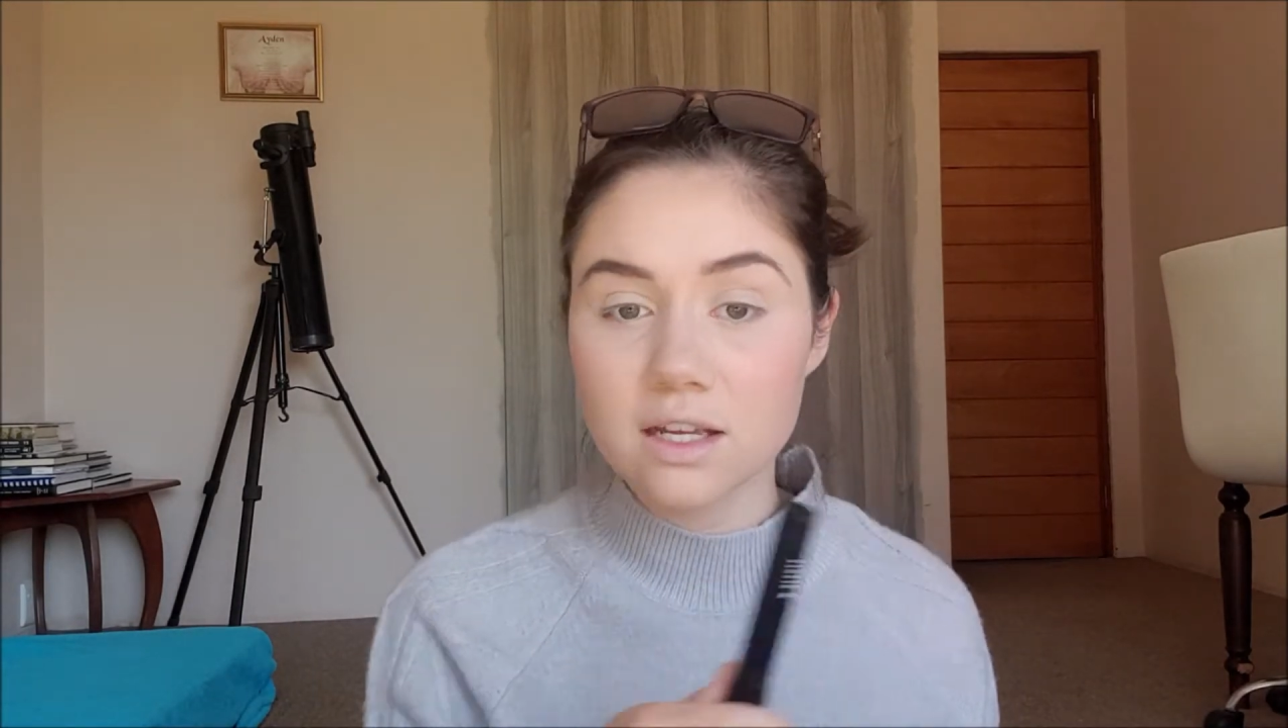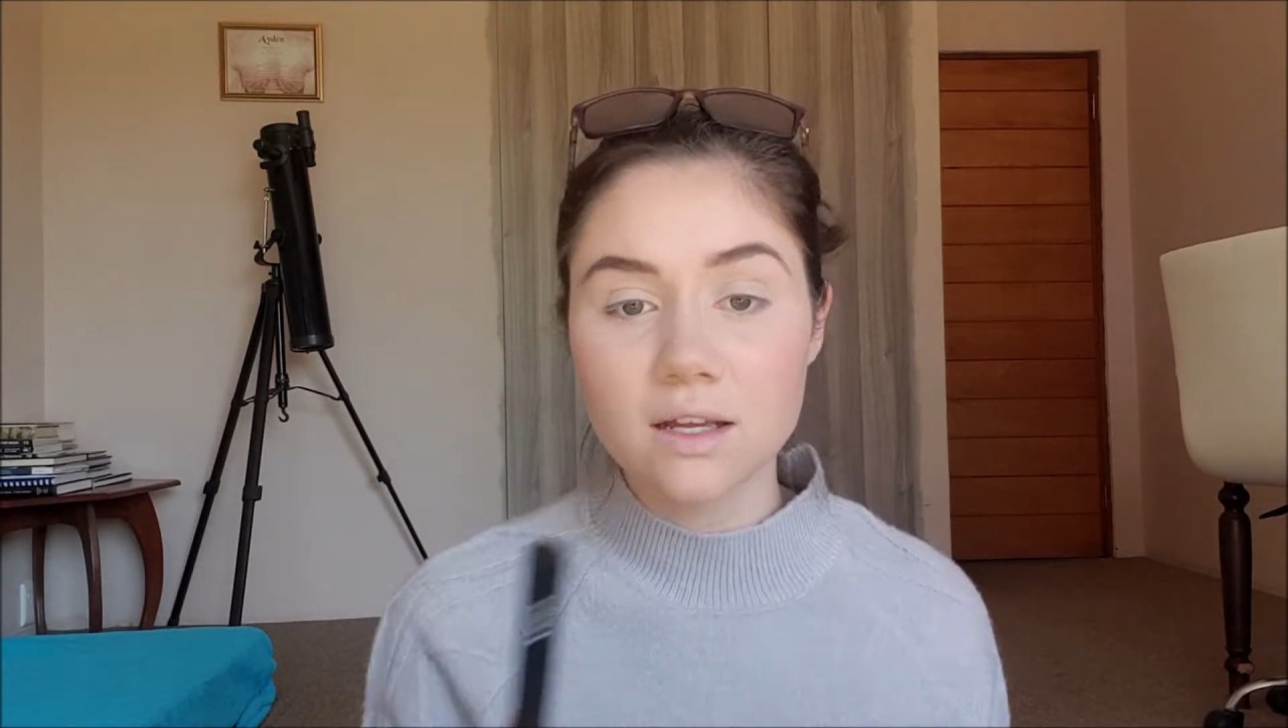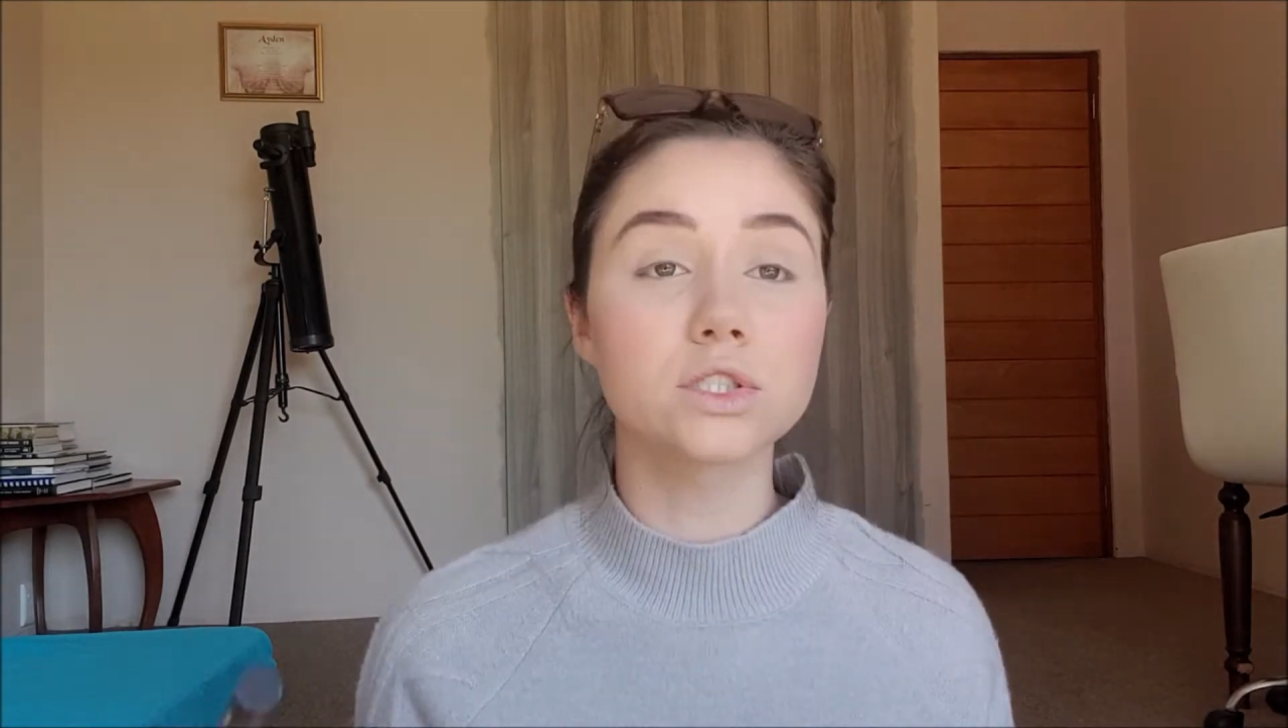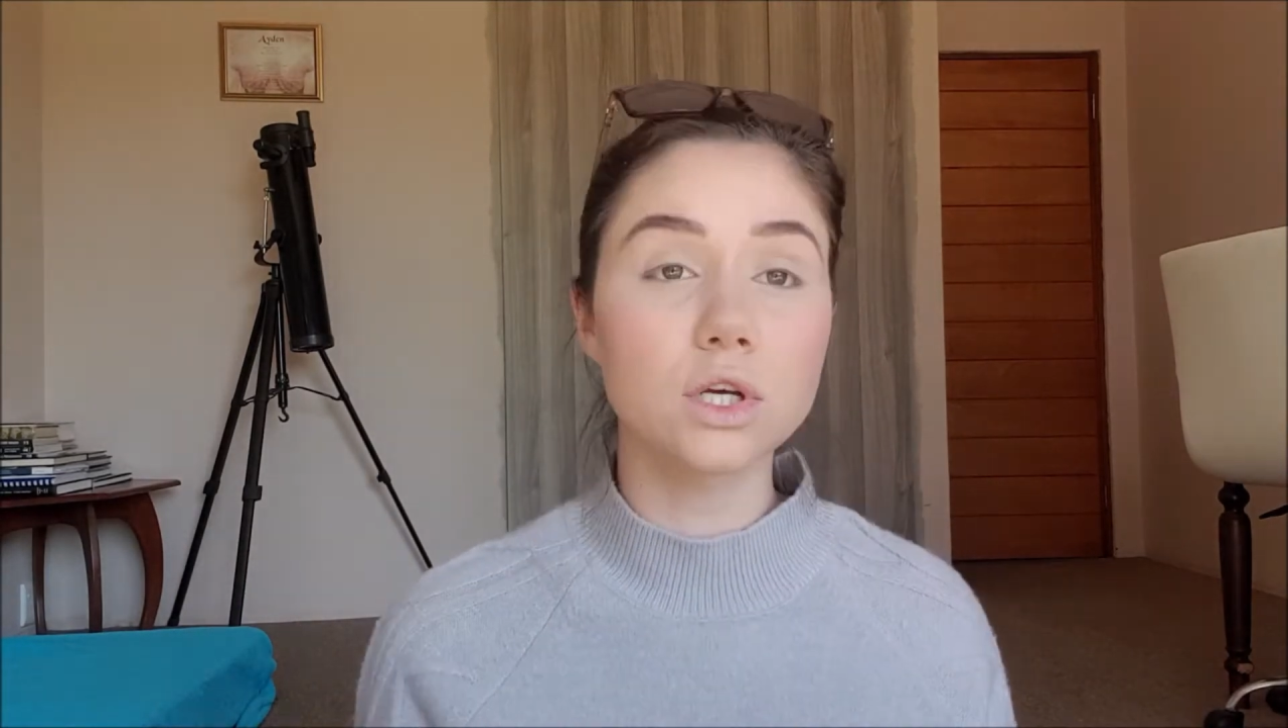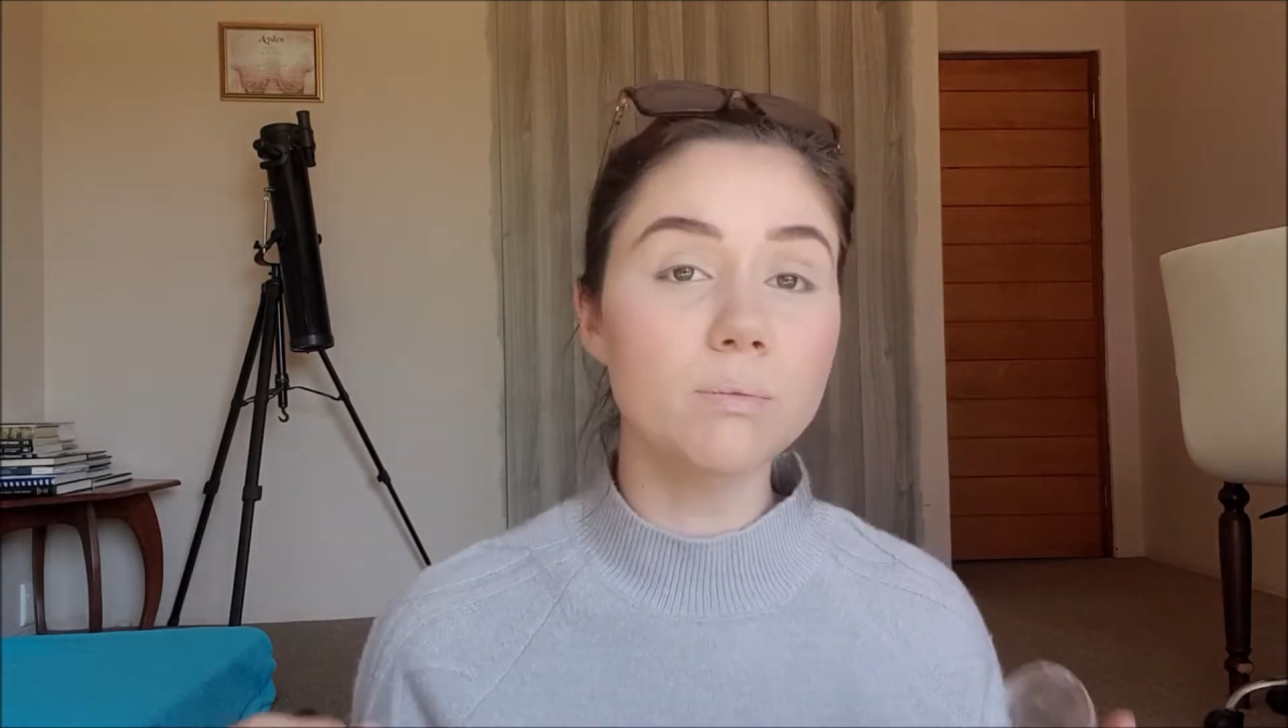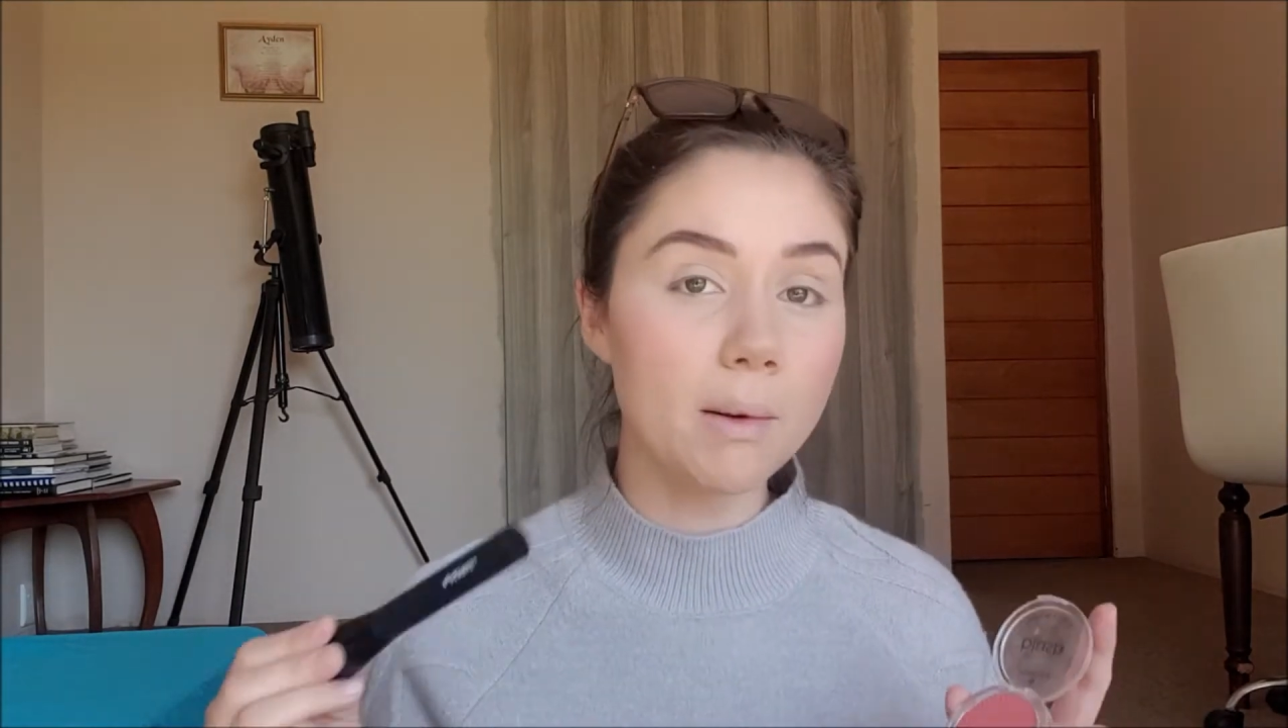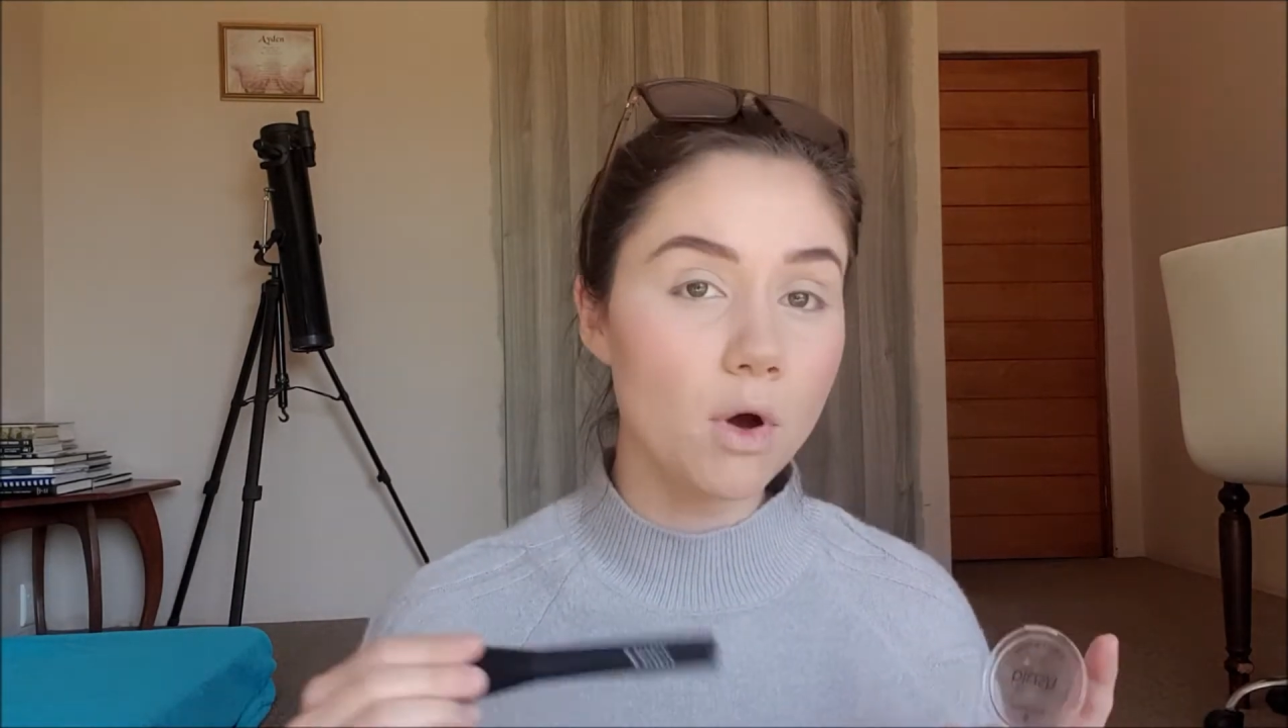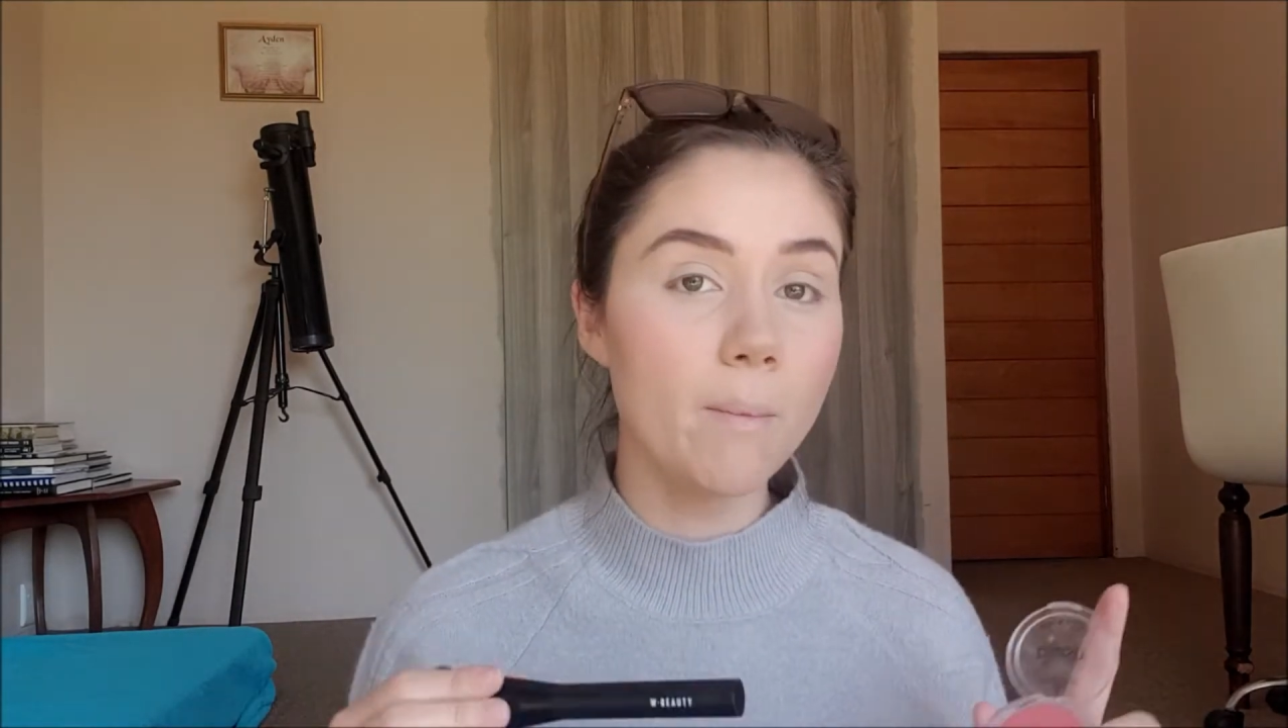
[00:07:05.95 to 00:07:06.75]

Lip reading: So my mom